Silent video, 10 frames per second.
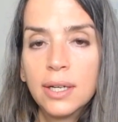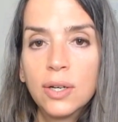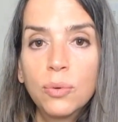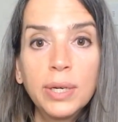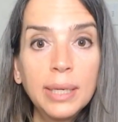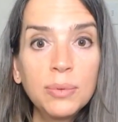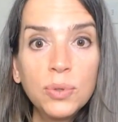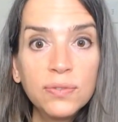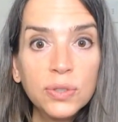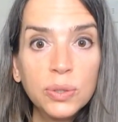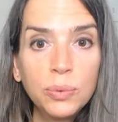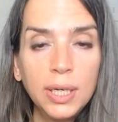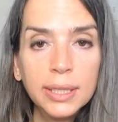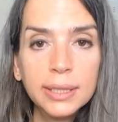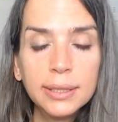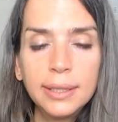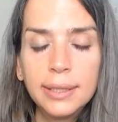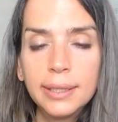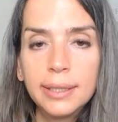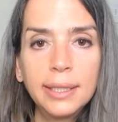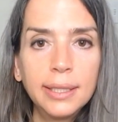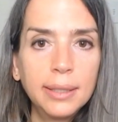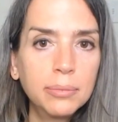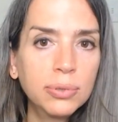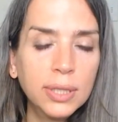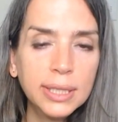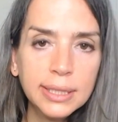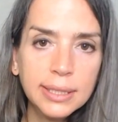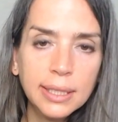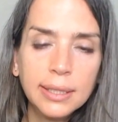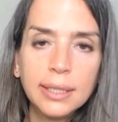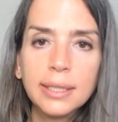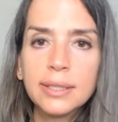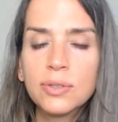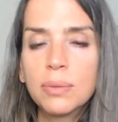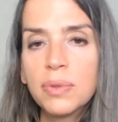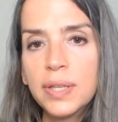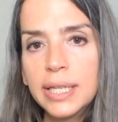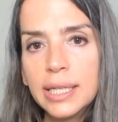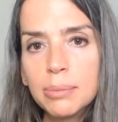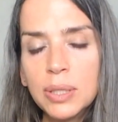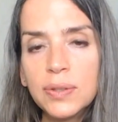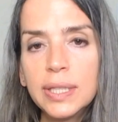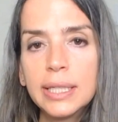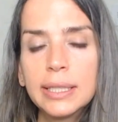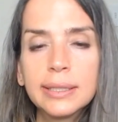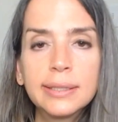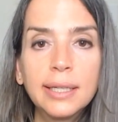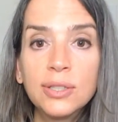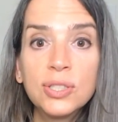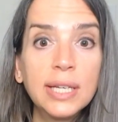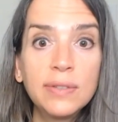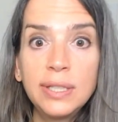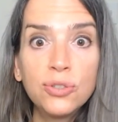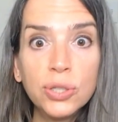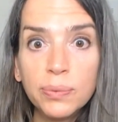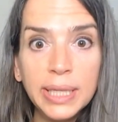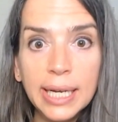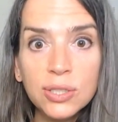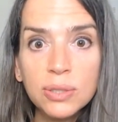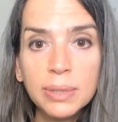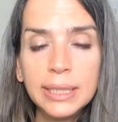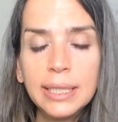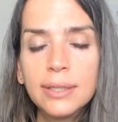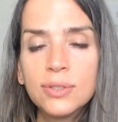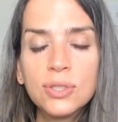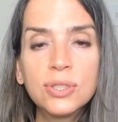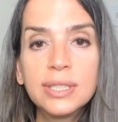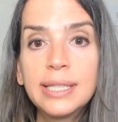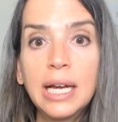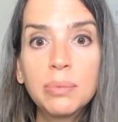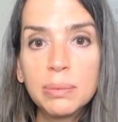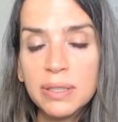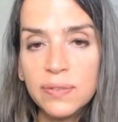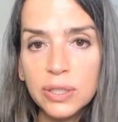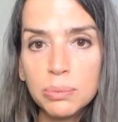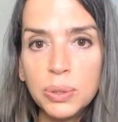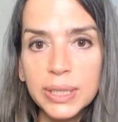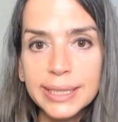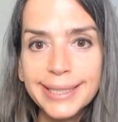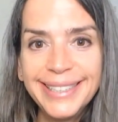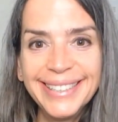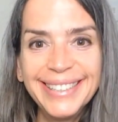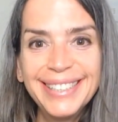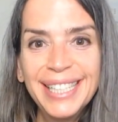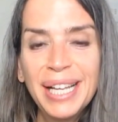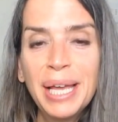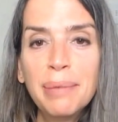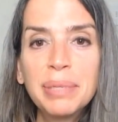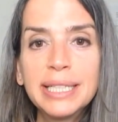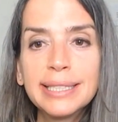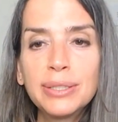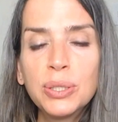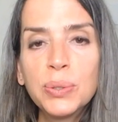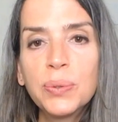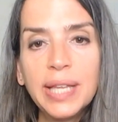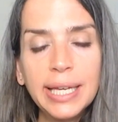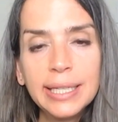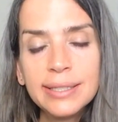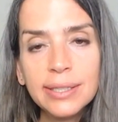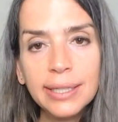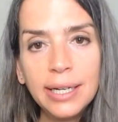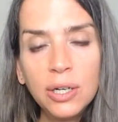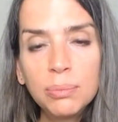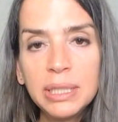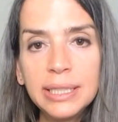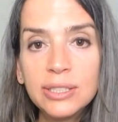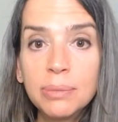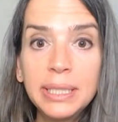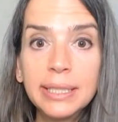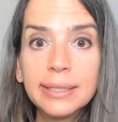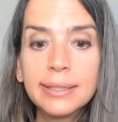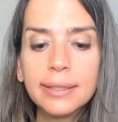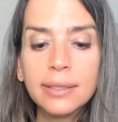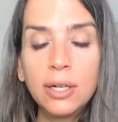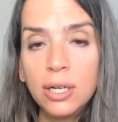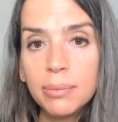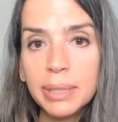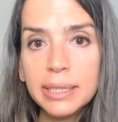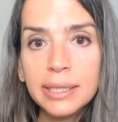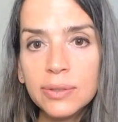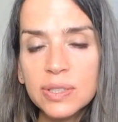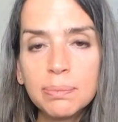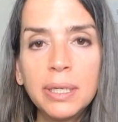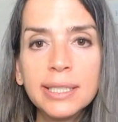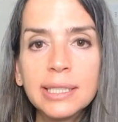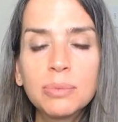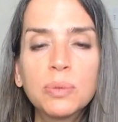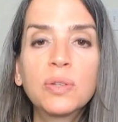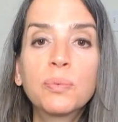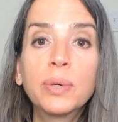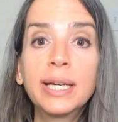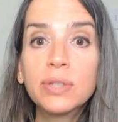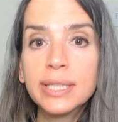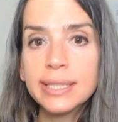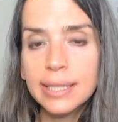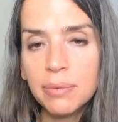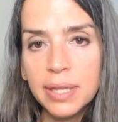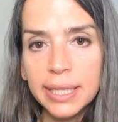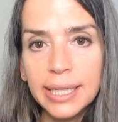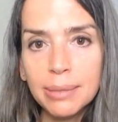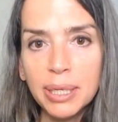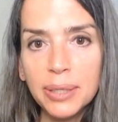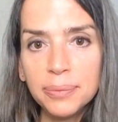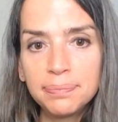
When I'm going for a walk and I'm processing things or I'm thinking about things, I just have a knee-jerk reaction right now to just tap on my finger points because I know that it's going to help me to be as calm and clear as possible with whatever it is that I'm thinking about.